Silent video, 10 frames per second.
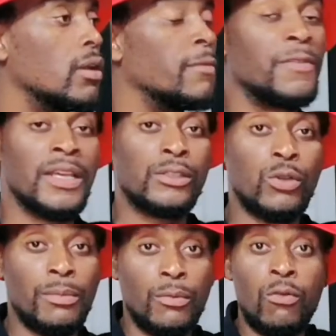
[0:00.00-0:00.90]
If he has to
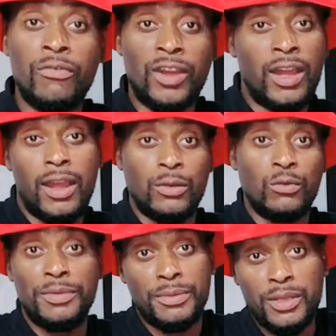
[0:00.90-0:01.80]
come over, it
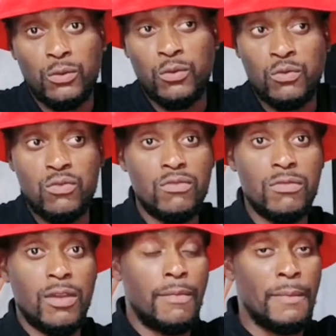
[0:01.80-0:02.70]
will be me who
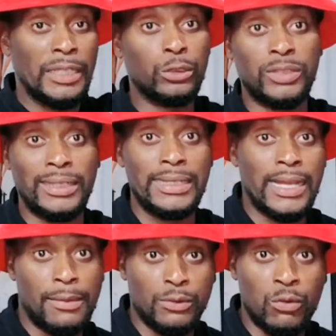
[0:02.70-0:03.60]
make sure that he
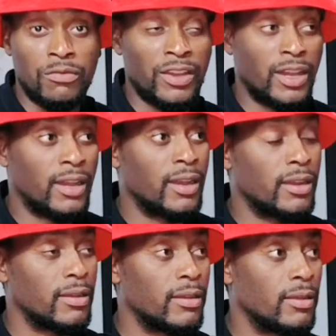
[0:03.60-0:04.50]
comes
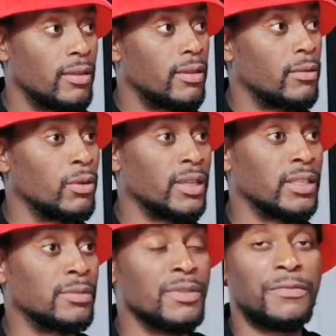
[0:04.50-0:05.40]
over, whether
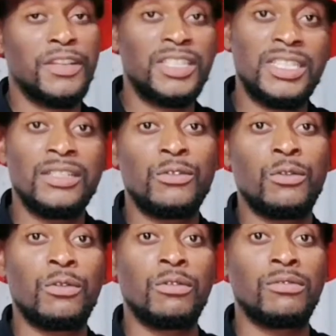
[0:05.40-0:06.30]
it's me fetching
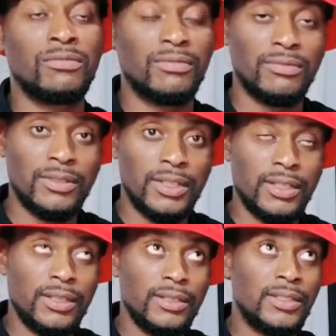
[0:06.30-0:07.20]
or
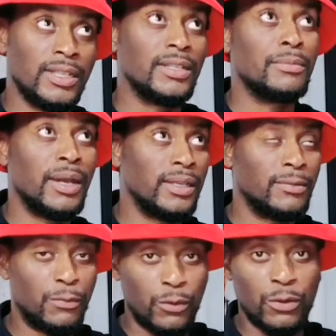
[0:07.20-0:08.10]
sending
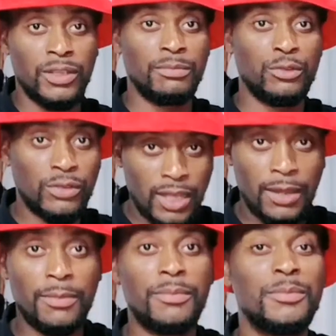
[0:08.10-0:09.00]
money for him to
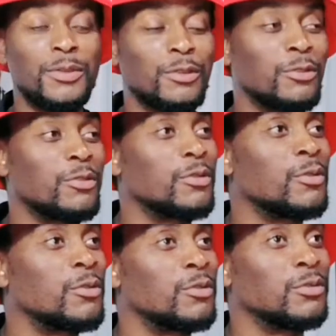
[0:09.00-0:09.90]
come,
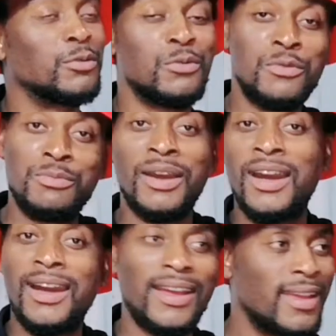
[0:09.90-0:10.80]
or to
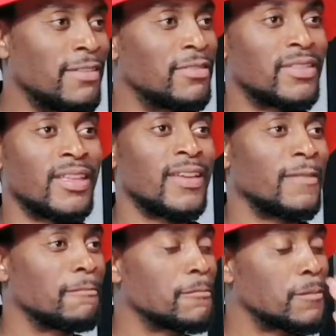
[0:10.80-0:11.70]
Uber,
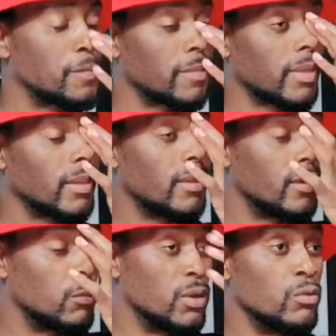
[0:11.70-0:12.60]
everything.
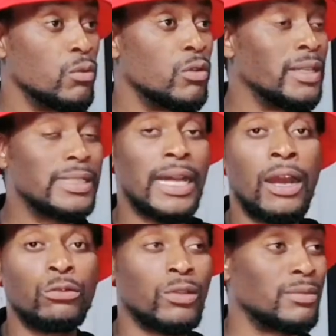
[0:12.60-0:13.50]
When we go eat
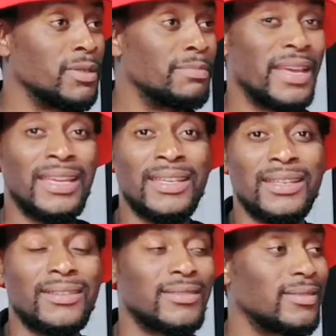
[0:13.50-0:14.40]
out, it was me
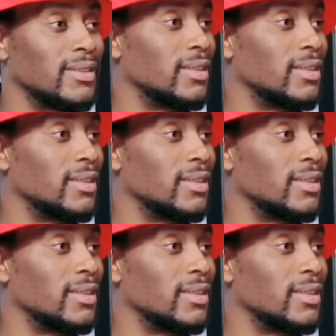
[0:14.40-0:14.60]
paying.